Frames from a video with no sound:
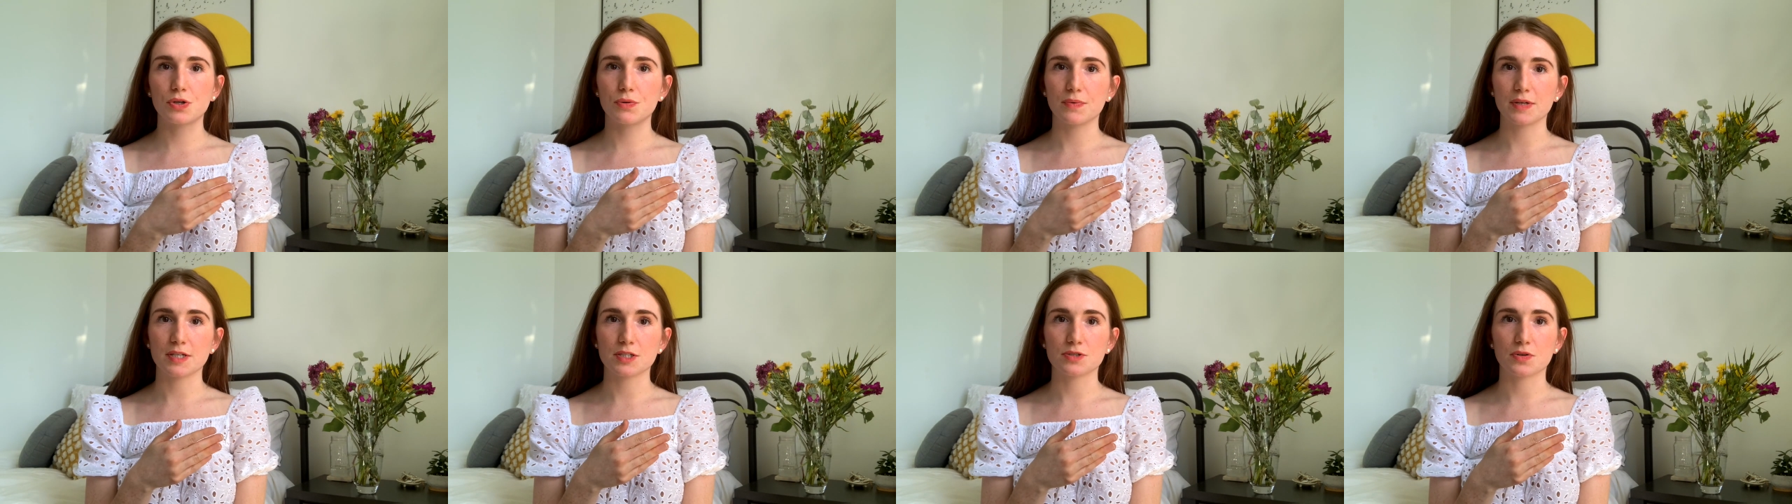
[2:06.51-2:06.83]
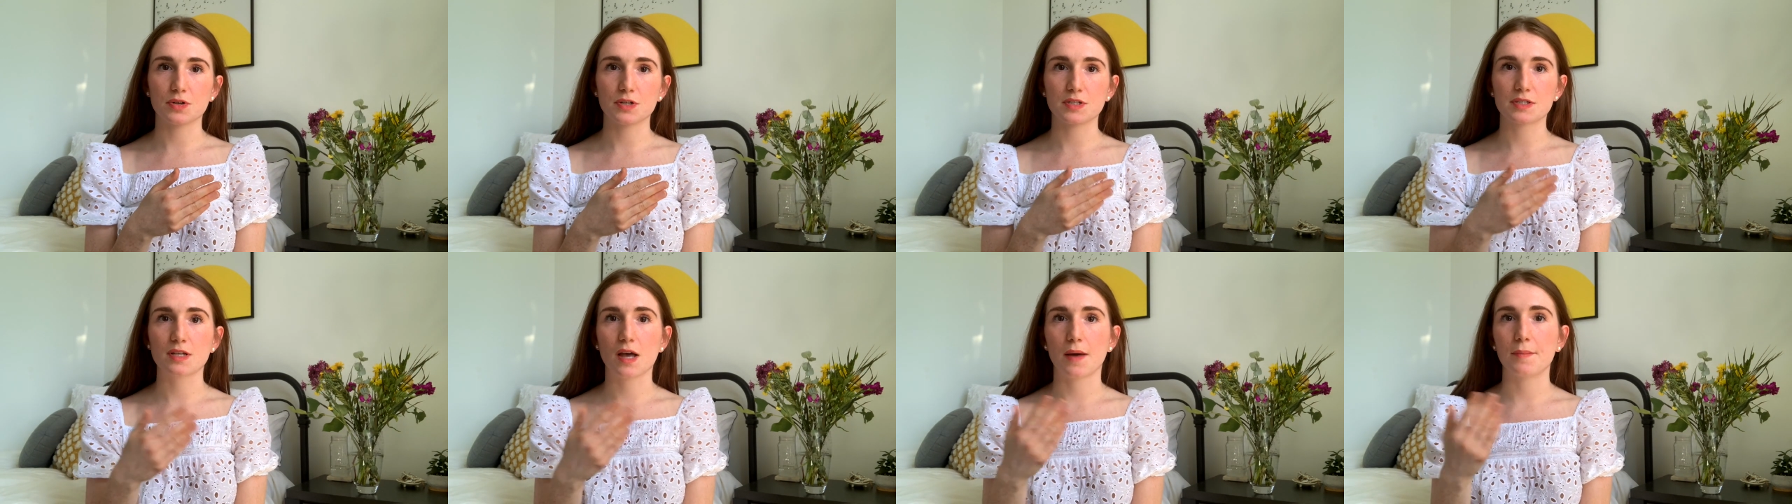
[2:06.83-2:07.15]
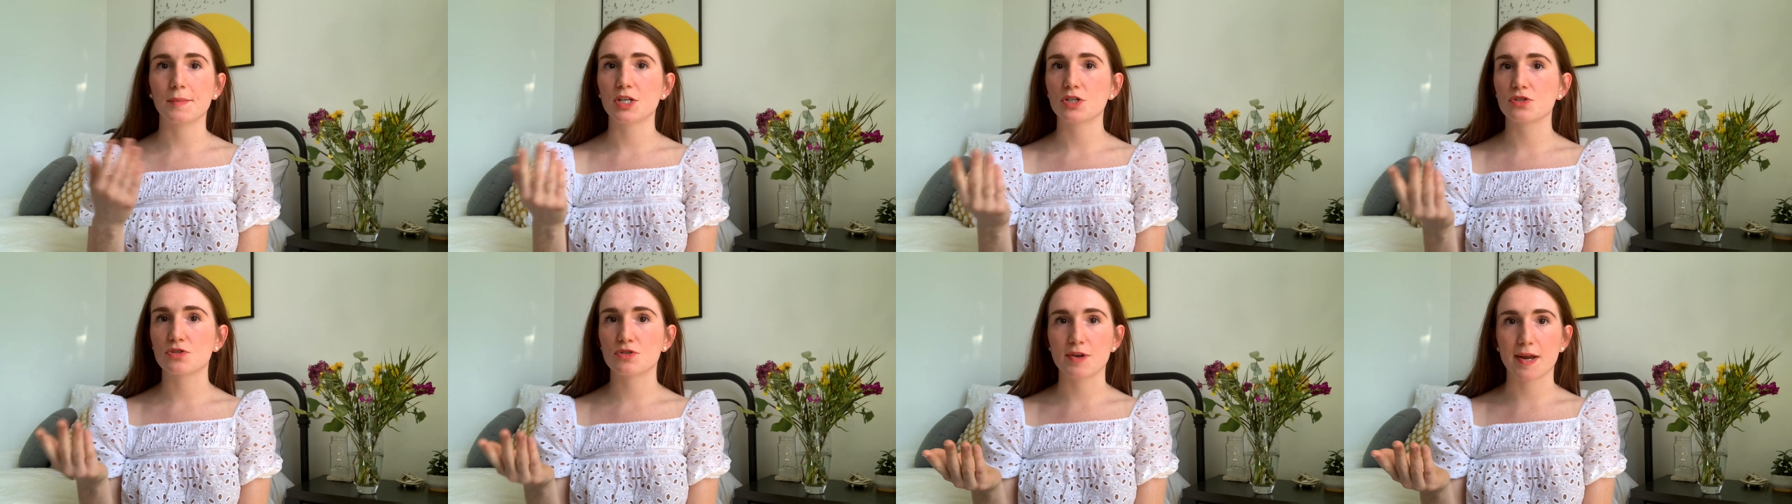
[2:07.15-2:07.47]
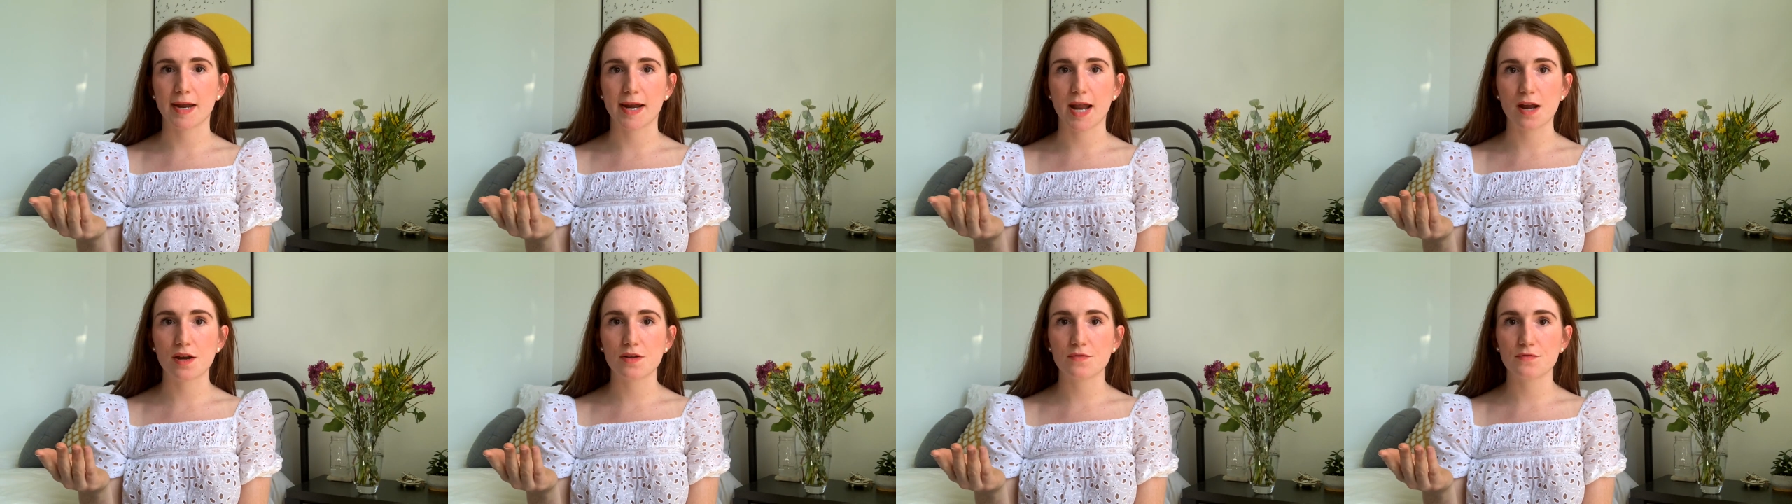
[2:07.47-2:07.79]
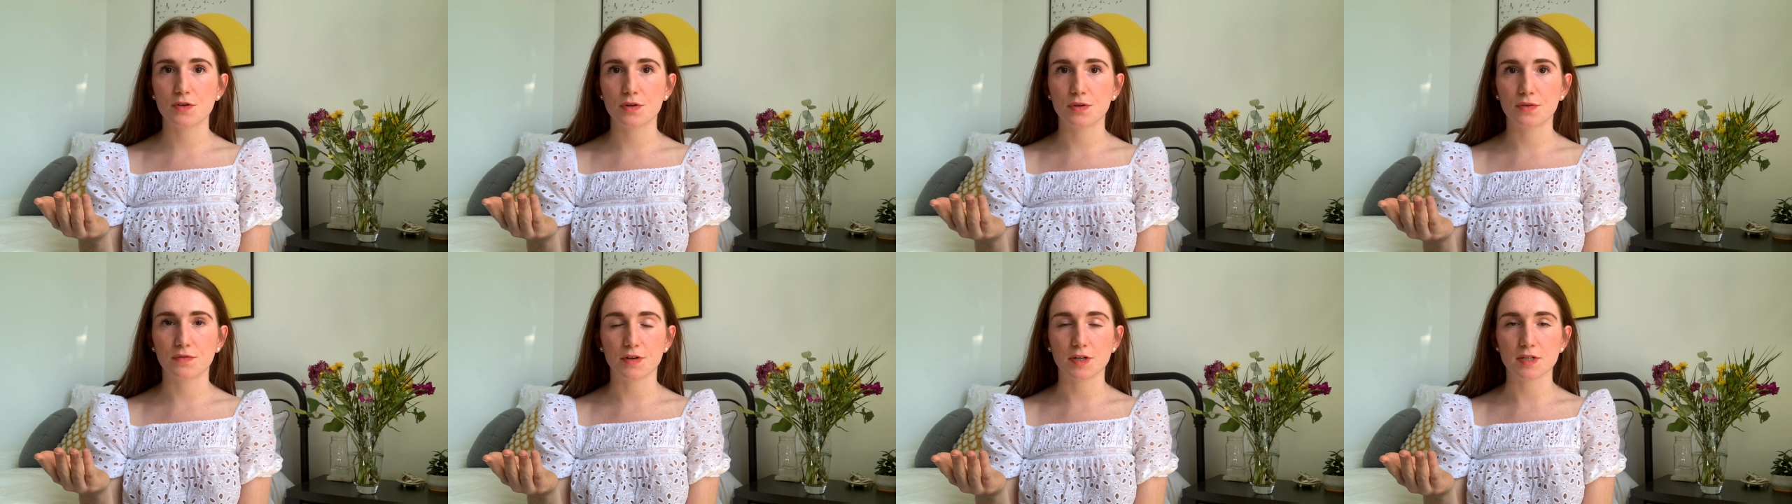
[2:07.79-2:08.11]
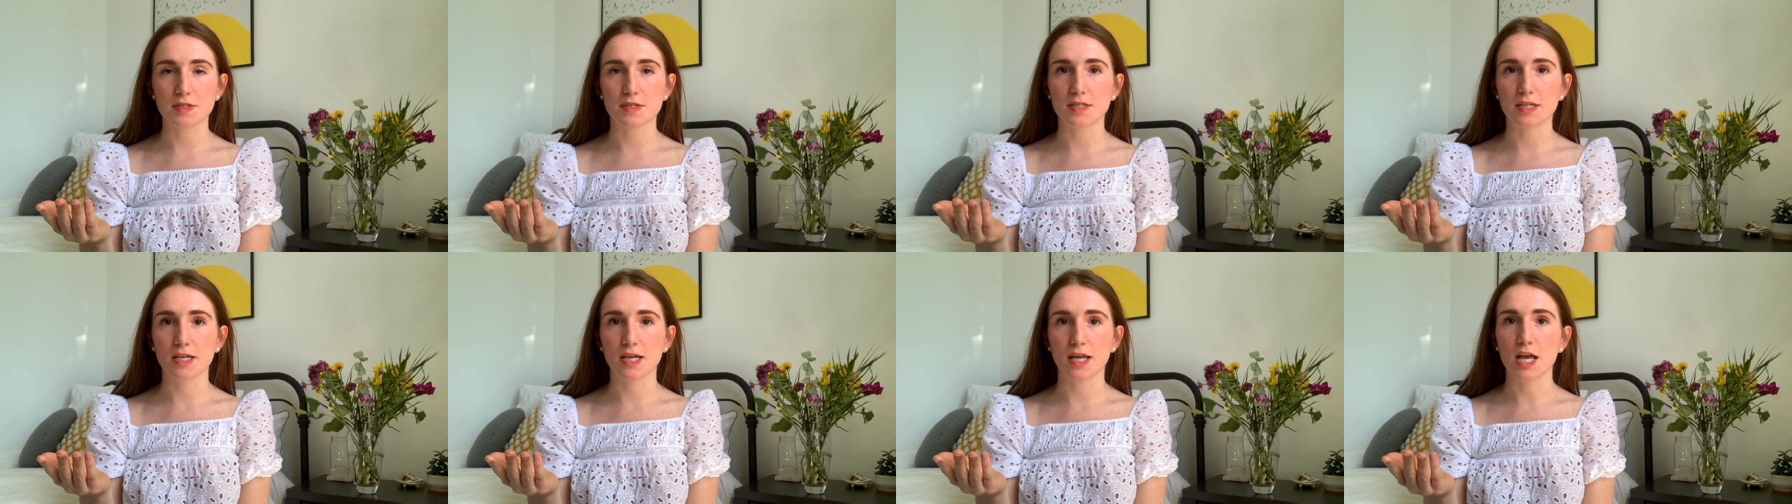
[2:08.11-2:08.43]
resource coming straight out of
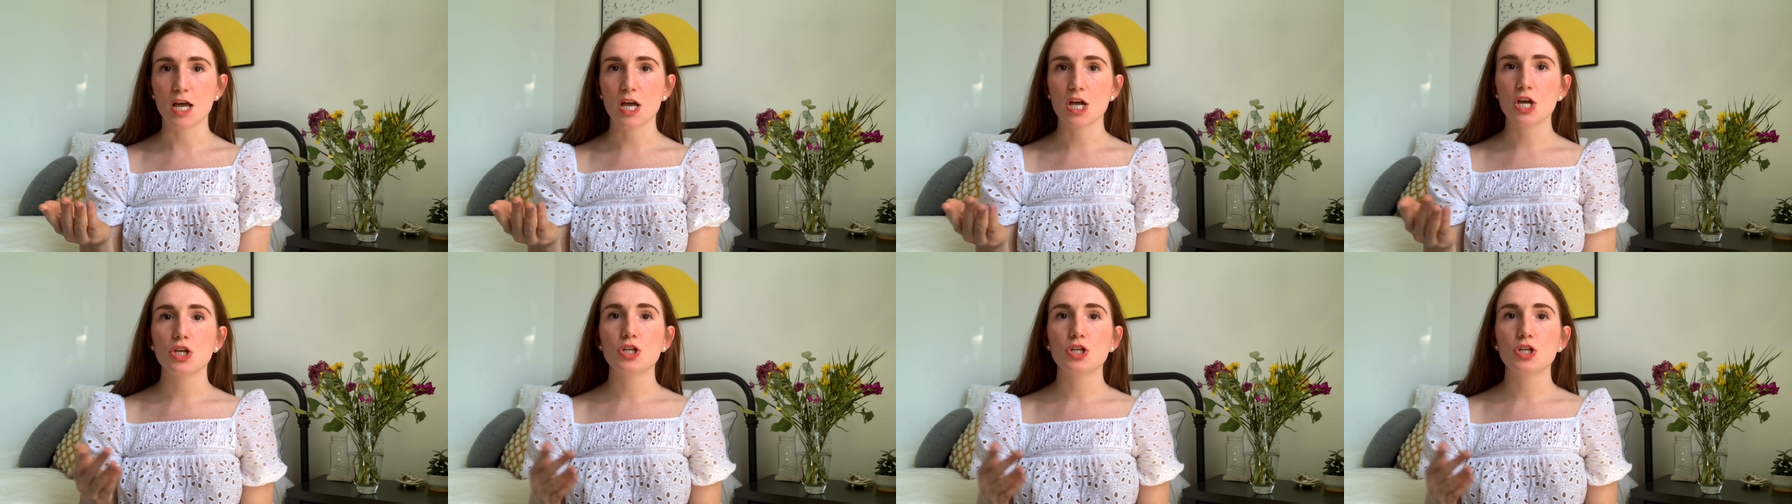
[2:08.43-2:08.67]
university,